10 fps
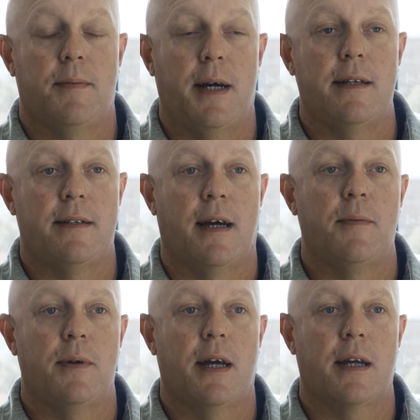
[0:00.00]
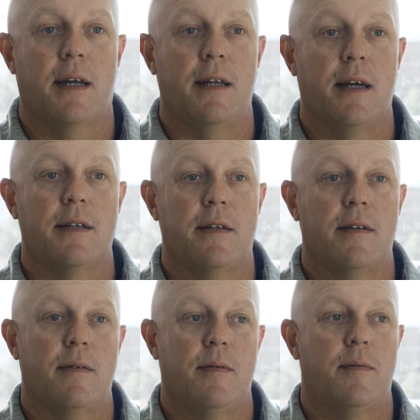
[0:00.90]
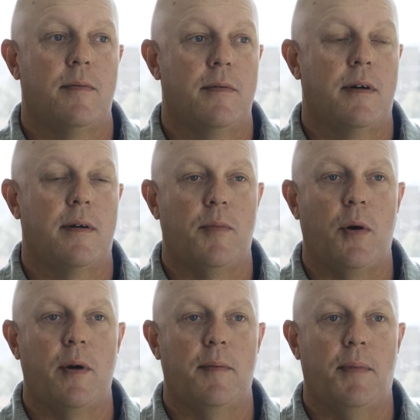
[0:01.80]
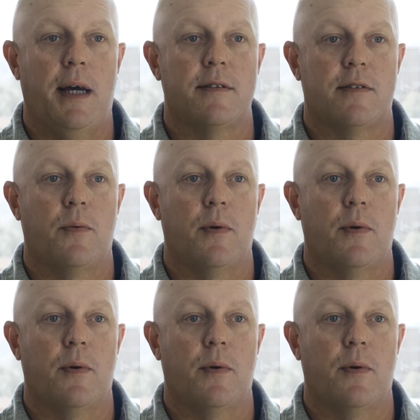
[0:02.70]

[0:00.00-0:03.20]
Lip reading: By the time we got connected, Mo had passed